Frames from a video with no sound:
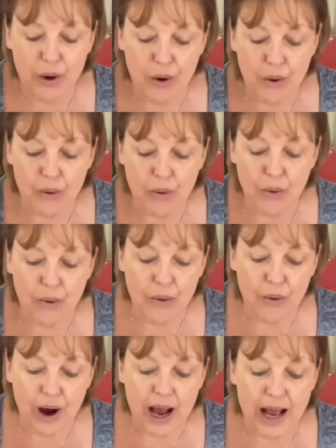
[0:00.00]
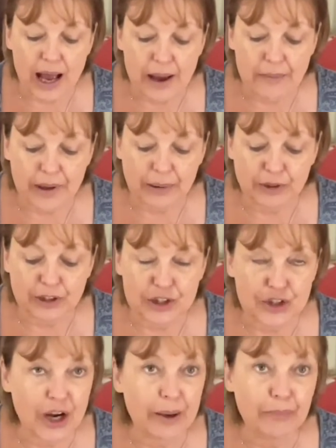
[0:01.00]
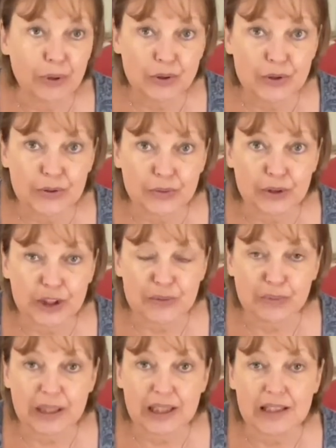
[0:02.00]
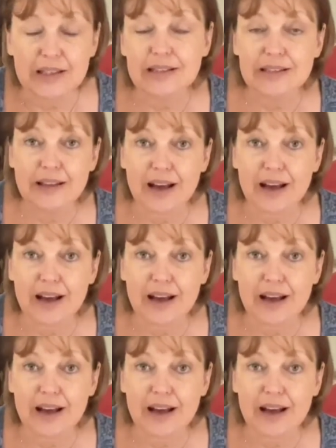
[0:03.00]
or I'm going to try balsa wood because